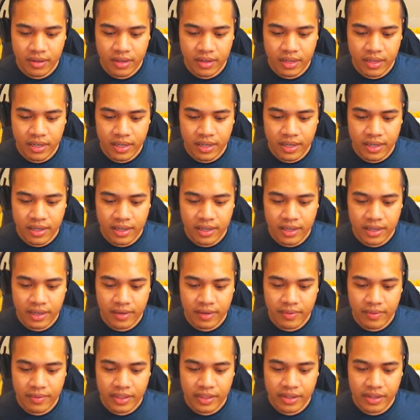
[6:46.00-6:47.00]

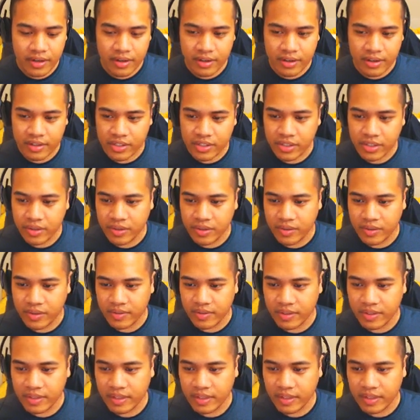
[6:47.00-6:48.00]
Right there. I'll show you.
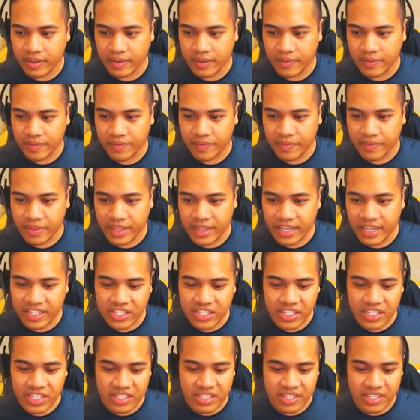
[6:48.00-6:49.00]
It's
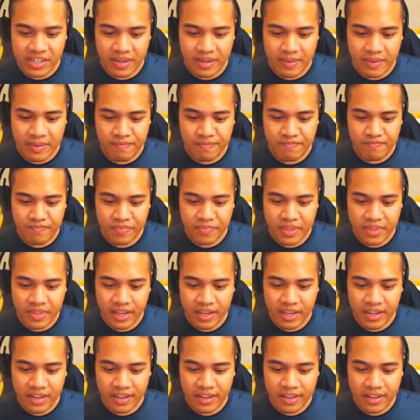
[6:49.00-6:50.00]
just,
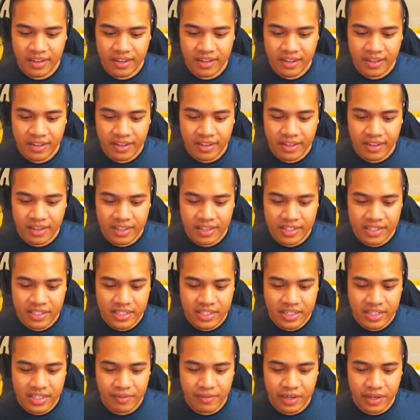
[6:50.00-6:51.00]
let's
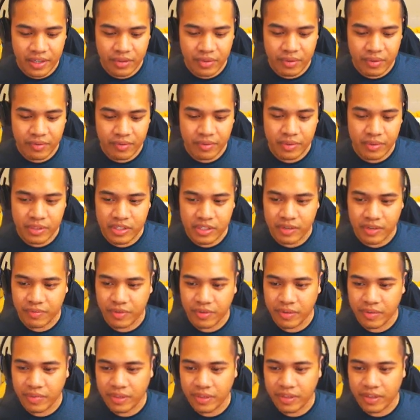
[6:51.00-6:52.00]
see if I can do it from the jump
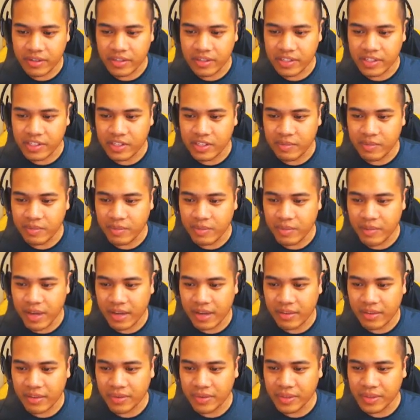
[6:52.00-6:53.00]
frame here. He's jumping back
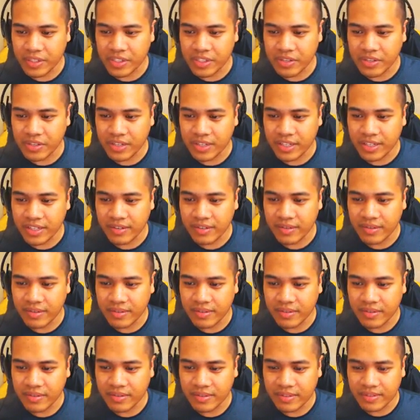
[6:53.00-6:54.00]
and throwing a shuriken
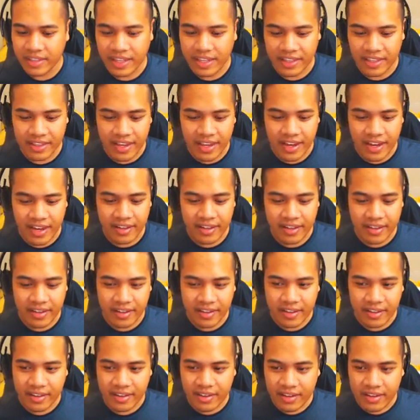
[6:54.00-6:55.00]
like that.
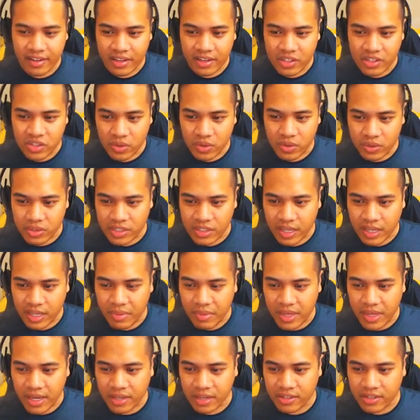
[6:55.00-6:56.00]
So same
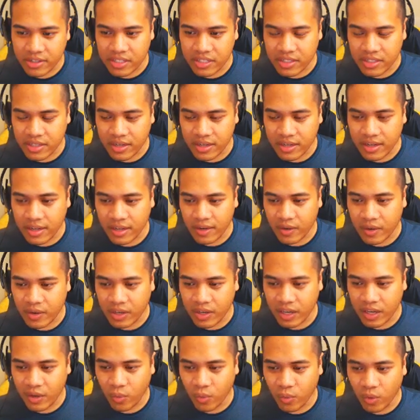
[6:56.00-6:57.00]
thing, just
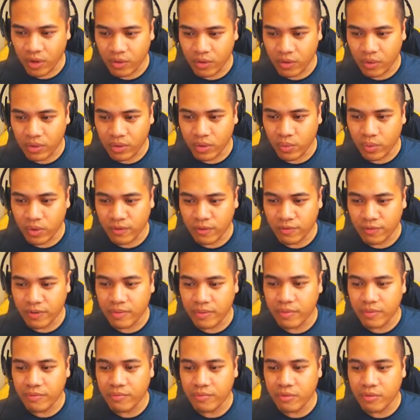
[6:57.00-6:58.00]
kind of only one
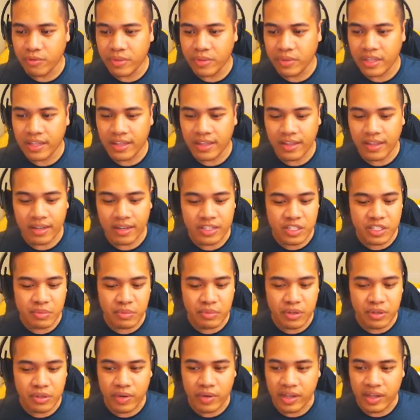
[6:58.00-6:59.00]
frame of movement and then a
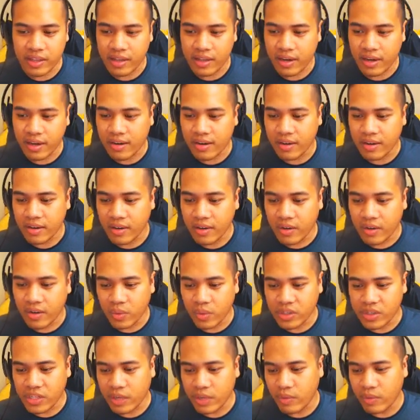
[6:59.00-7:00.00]
smear right there,
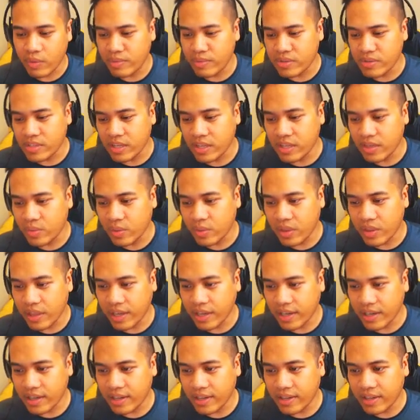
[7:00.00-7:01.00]
which I represented with
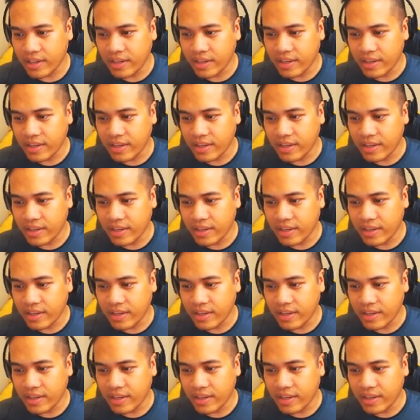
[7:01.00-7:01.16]
like a